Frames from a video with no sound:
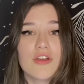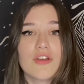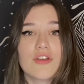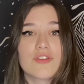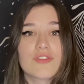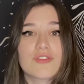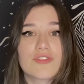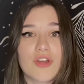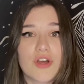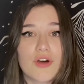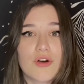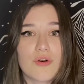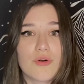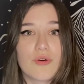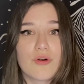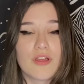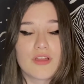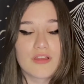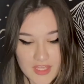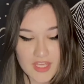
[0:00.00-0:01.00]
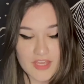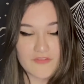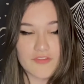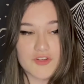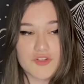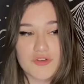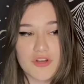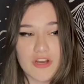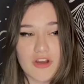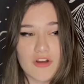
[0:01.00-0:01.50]
So if a
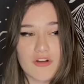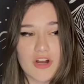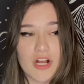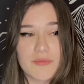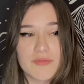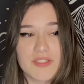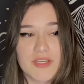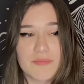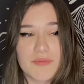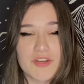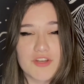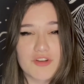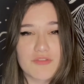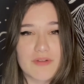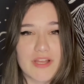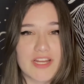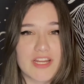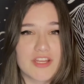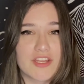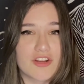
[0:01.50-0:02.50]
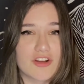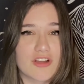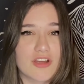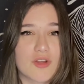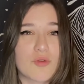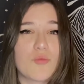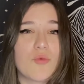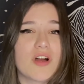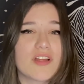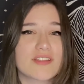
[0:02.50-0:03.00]
trigger crops up in your writing, you're going
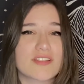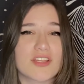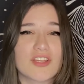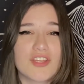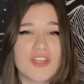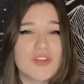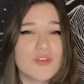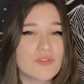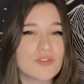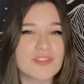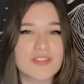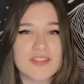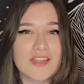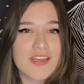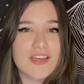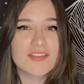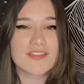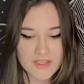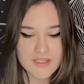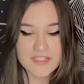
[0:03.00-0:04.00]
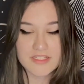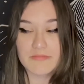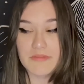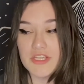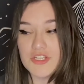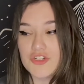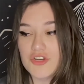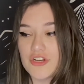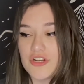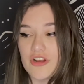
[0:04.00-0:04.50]
to want to use these to make
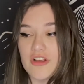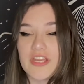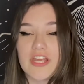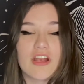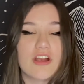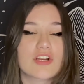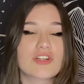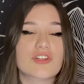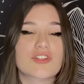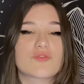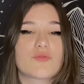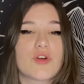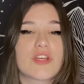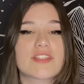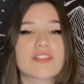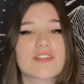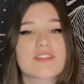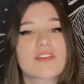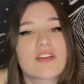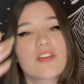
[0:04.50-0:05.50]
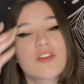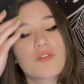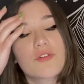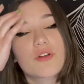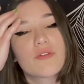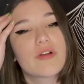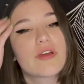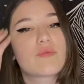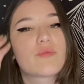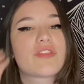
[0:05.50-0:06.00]
sure your character's voice is
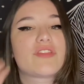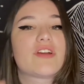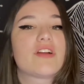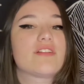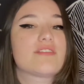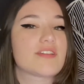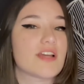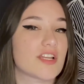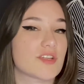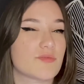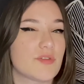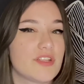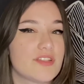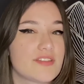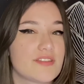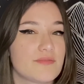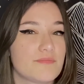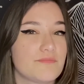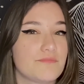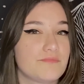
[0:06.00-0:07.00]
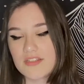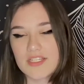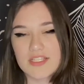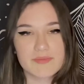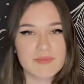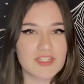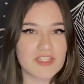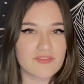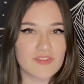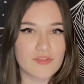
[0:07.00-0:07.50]
congruent with their attachments.
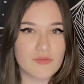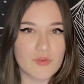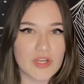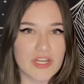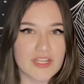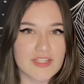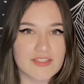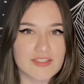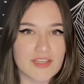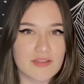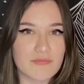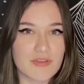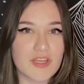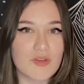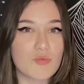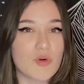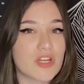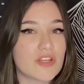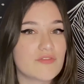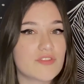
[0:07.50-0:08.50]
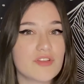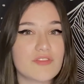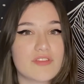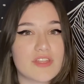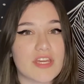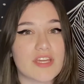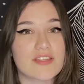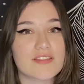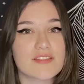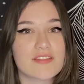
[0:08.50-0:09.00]
Dismissive avoidance can be one of two
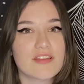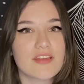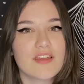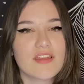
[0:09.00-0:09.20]
things.